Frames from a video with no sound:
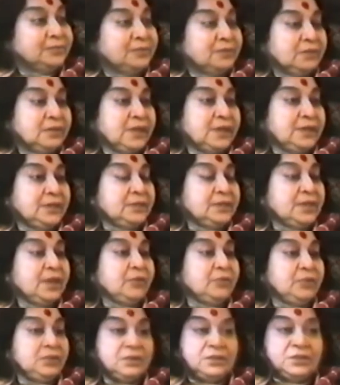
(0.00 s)
That is
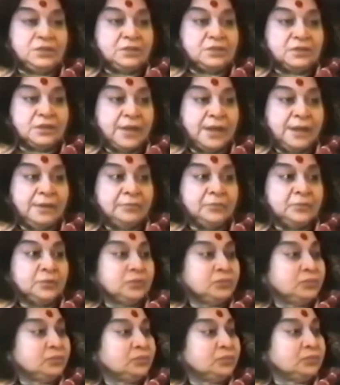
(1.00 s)
how it is described.
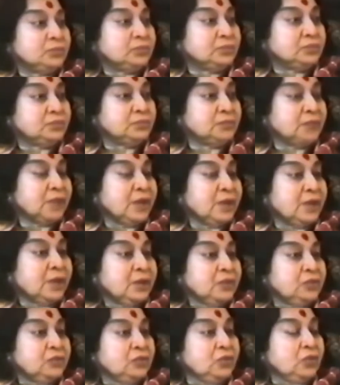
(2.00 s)

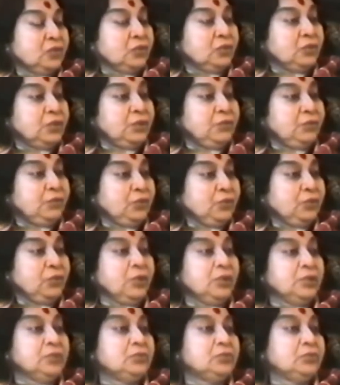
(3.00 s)
So if you
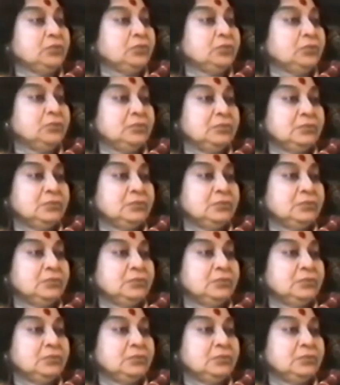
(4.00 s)
also